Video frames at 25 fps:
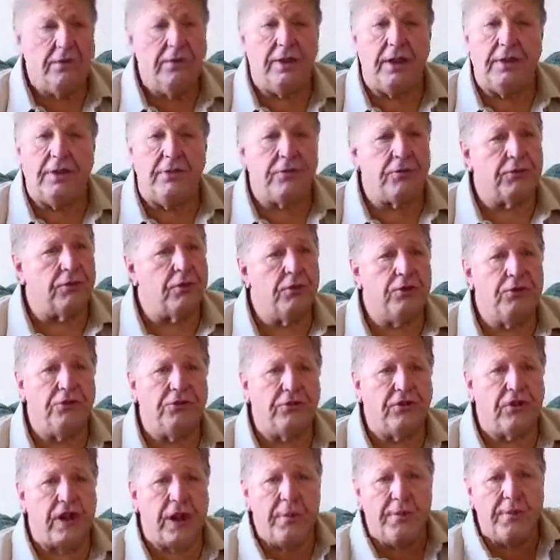that through
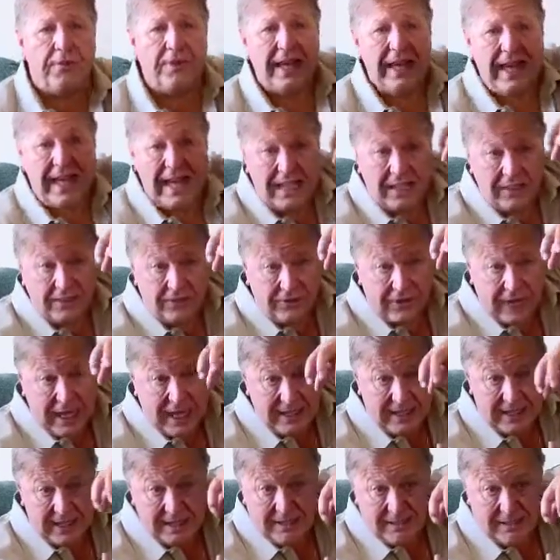something
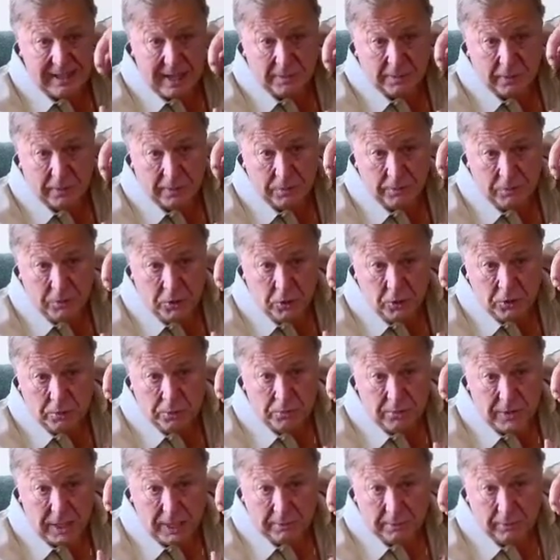inside this double
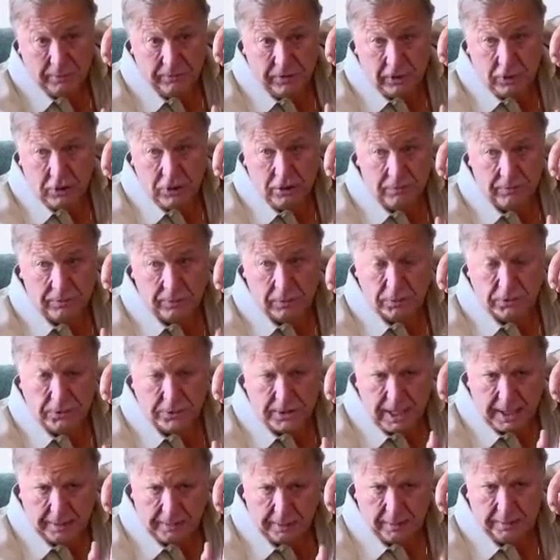
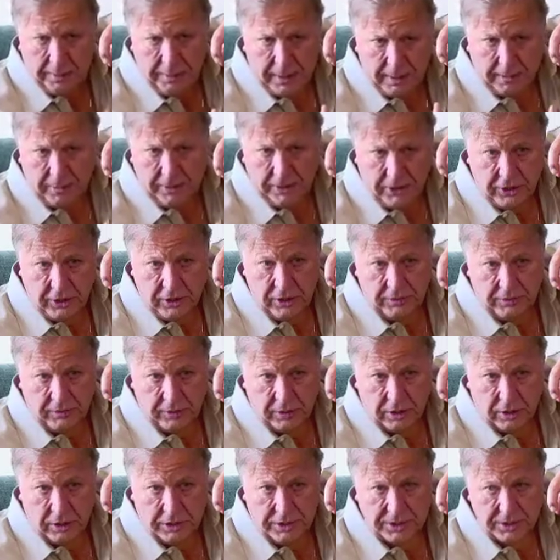bubble
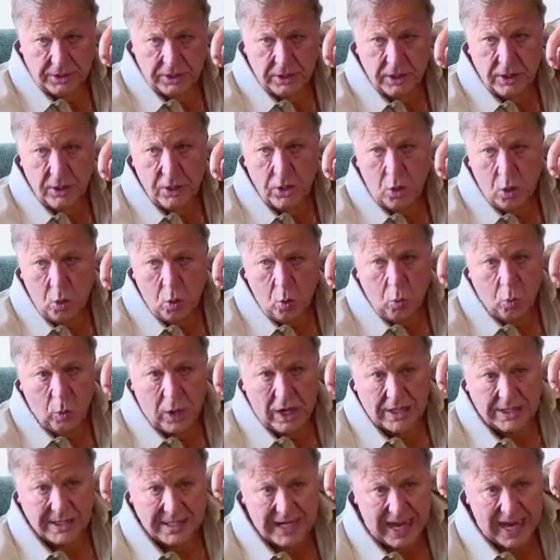universe,
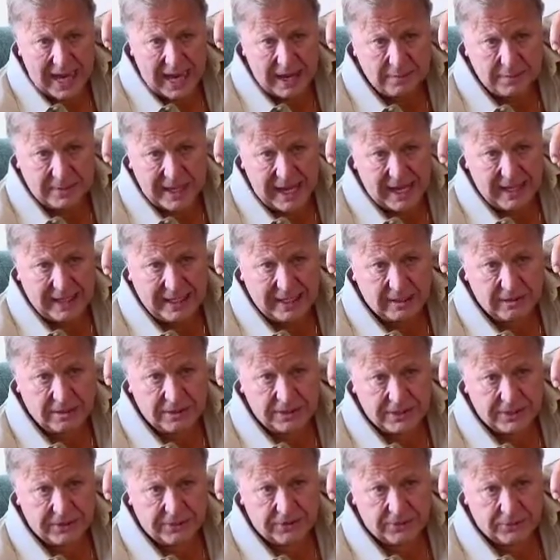where time down here
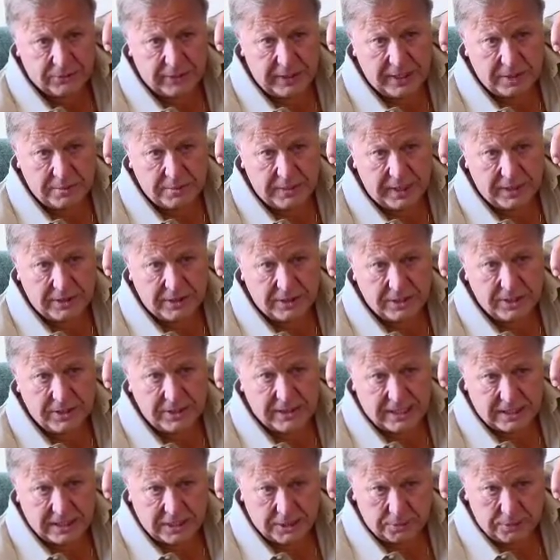is in 3
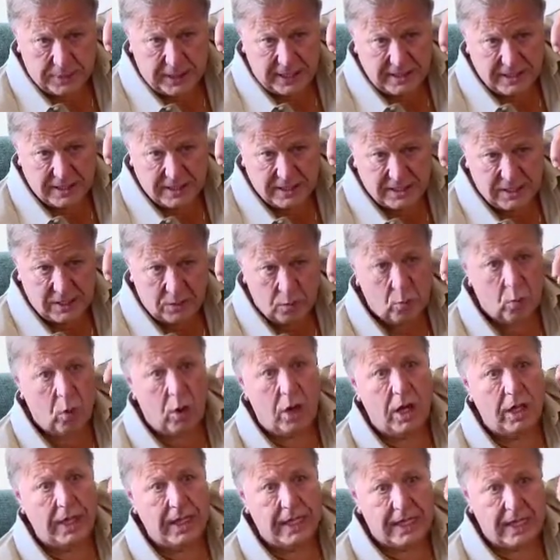dimensions and space is in
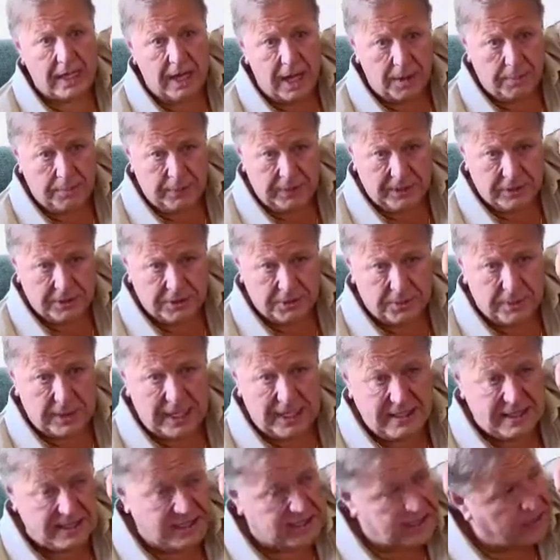1, and up here
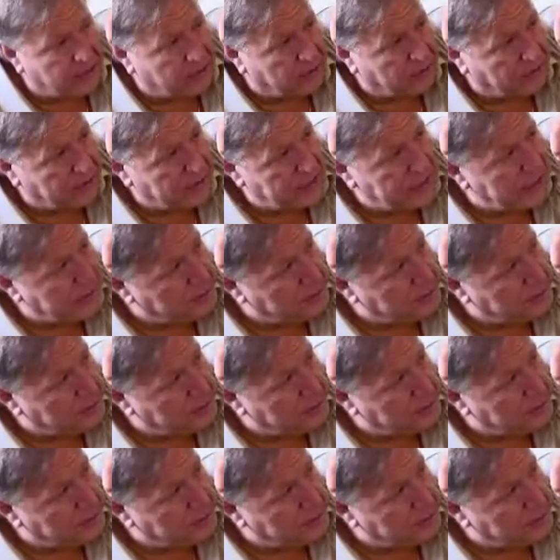space is in 3